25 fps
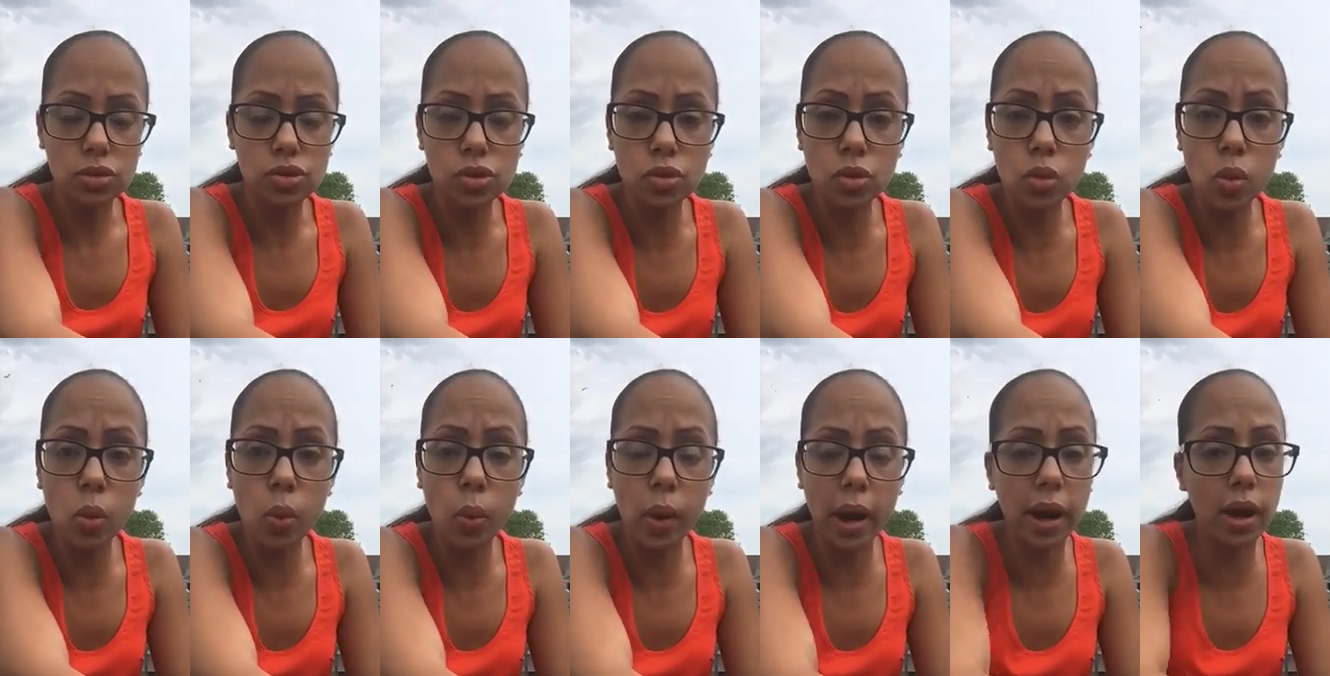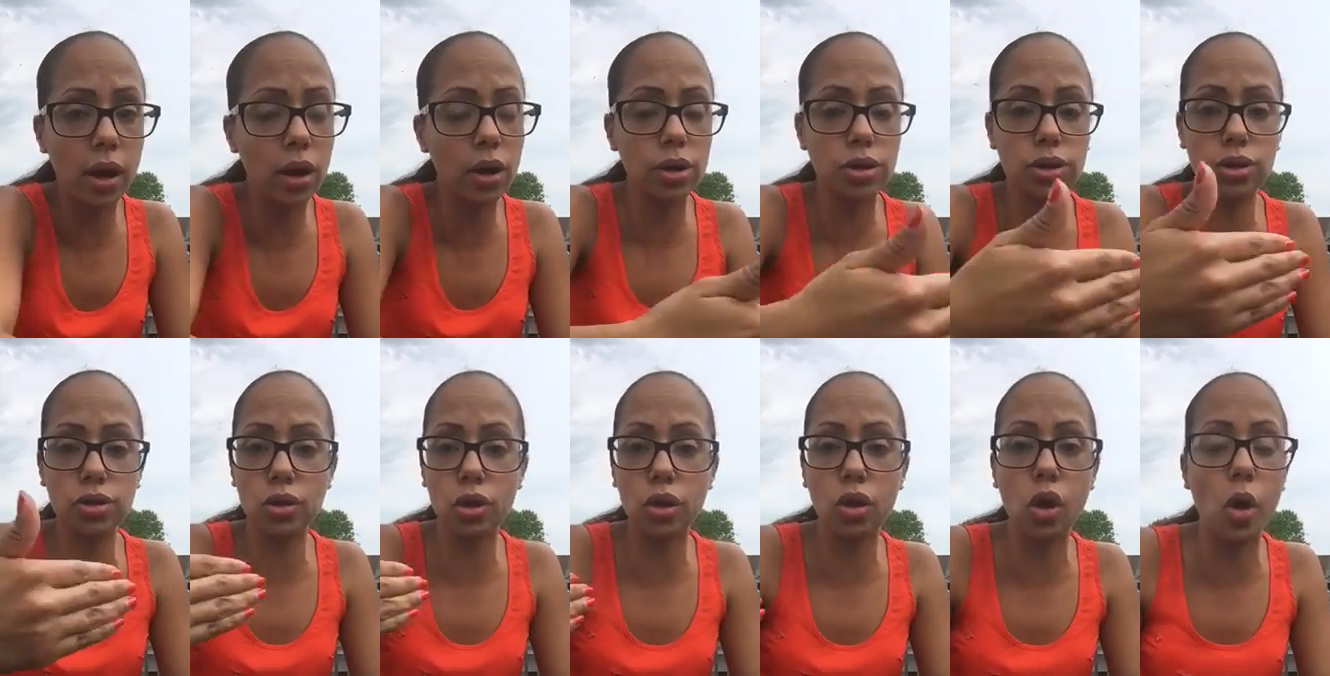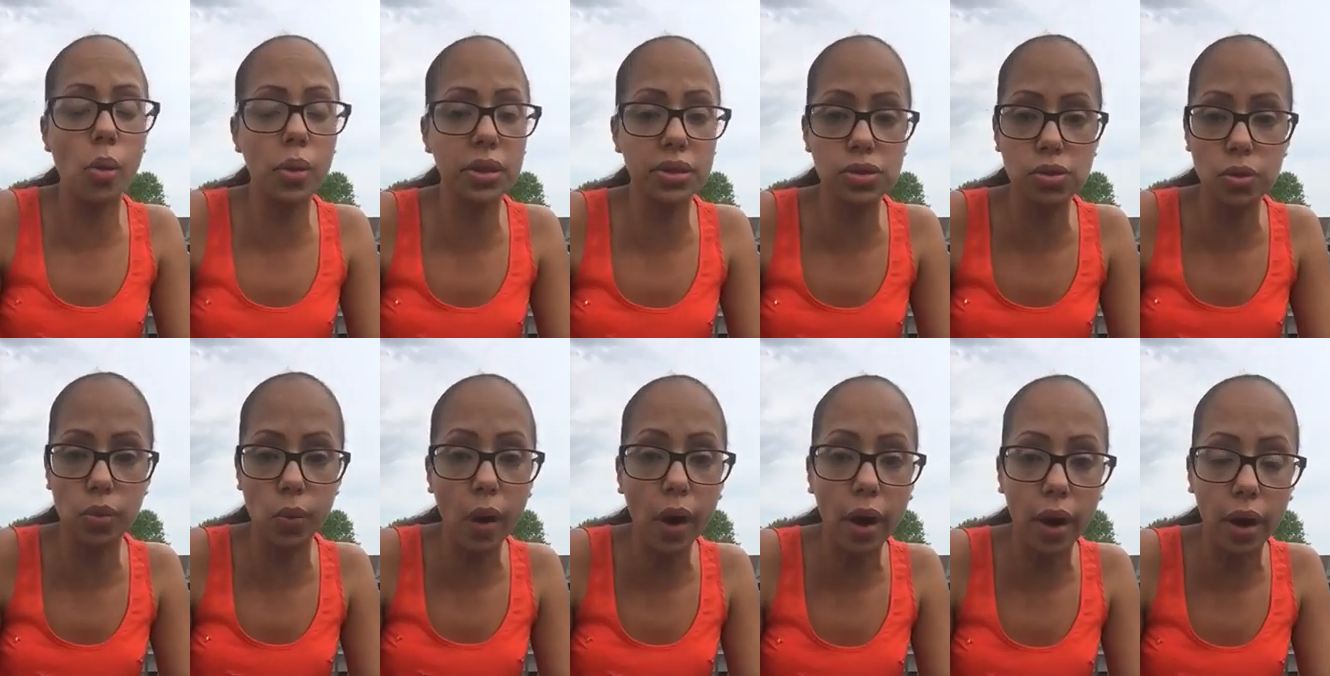to where you're going
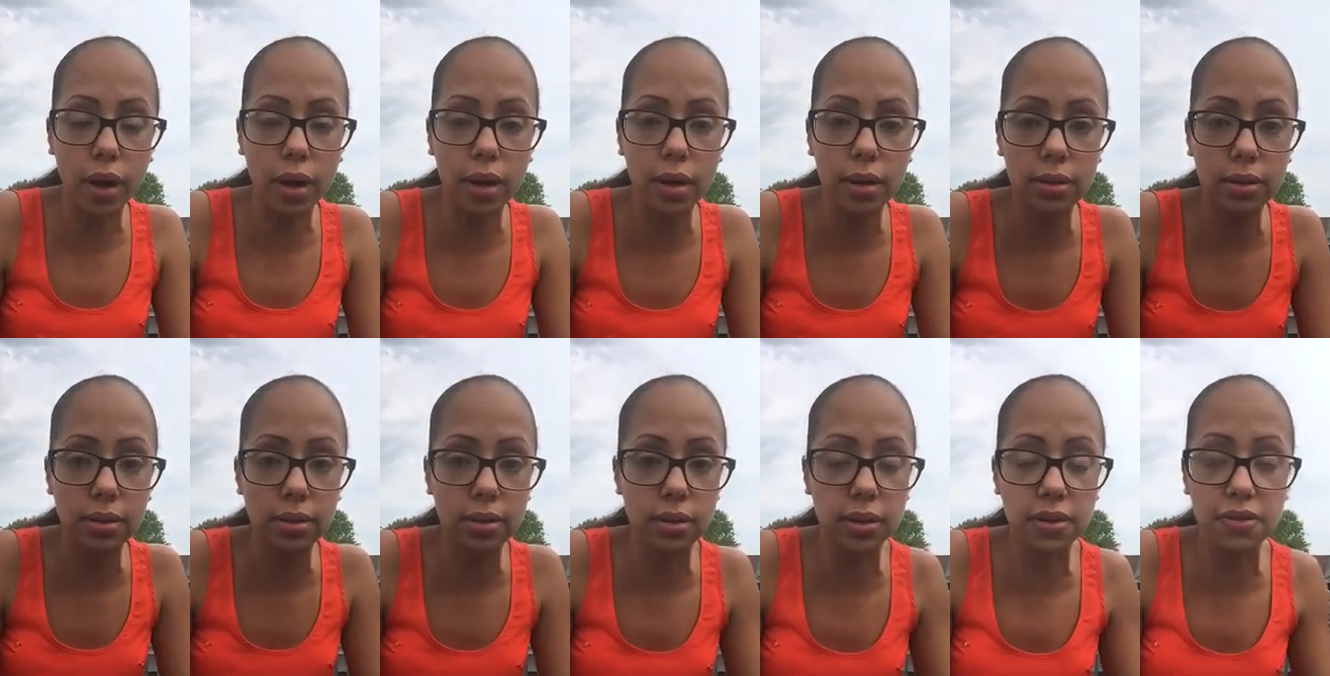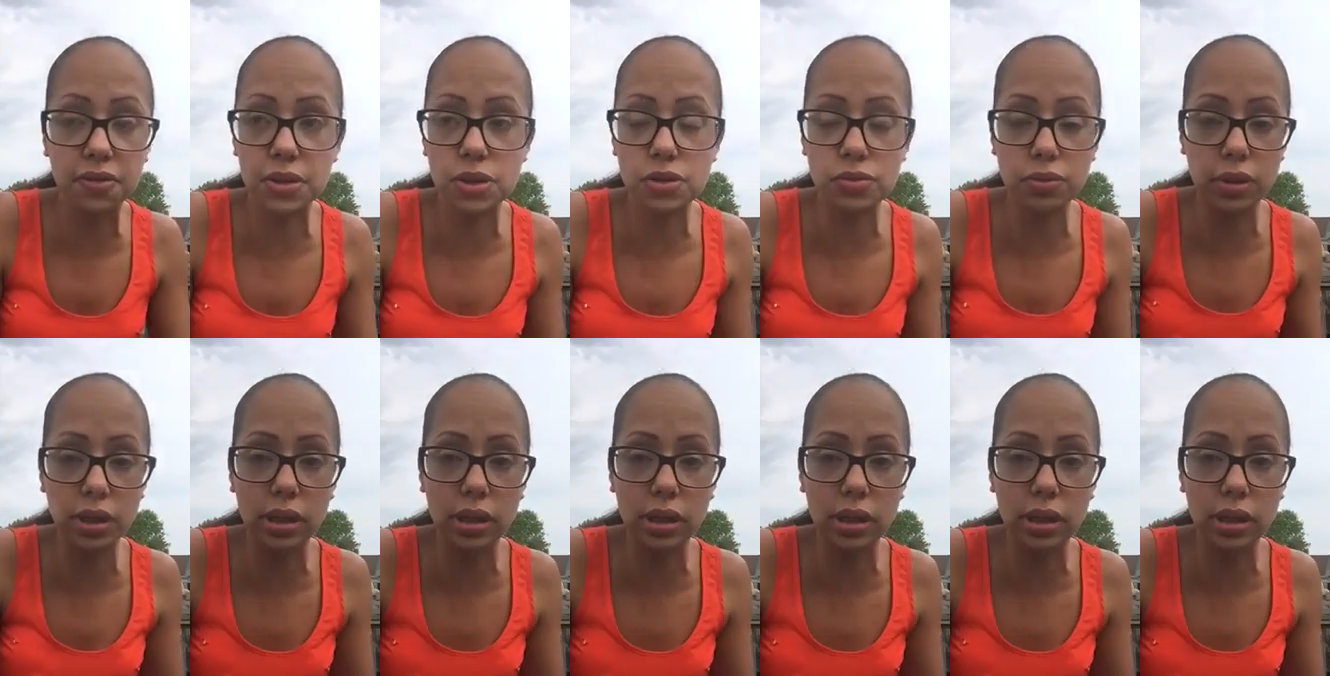to work if it's